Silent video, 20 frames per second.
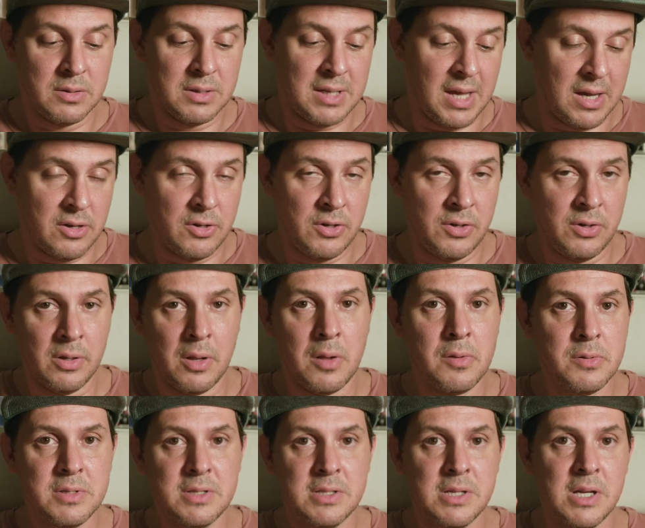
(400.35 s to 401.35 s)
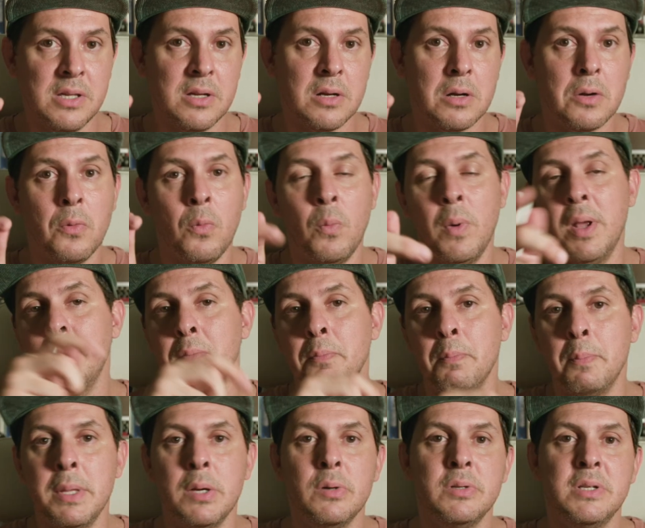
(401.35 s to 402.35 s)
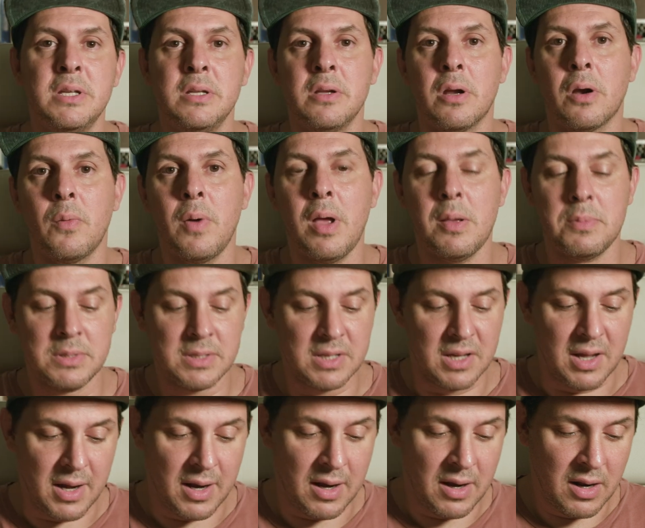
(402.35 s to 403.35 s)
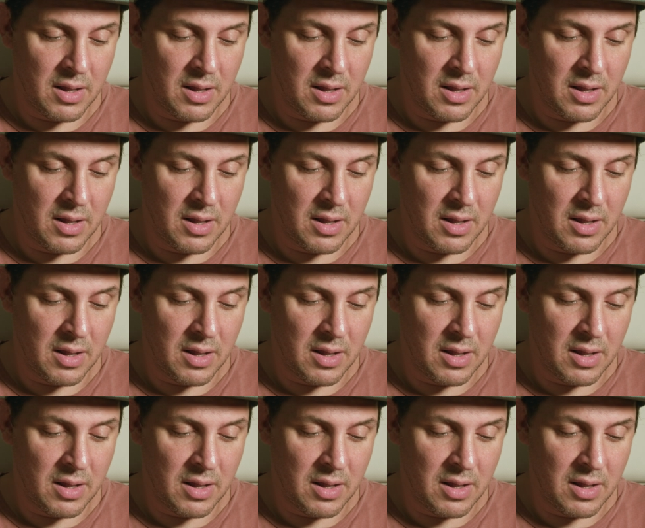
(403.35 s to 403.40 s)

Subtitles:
that you should consider when building your website.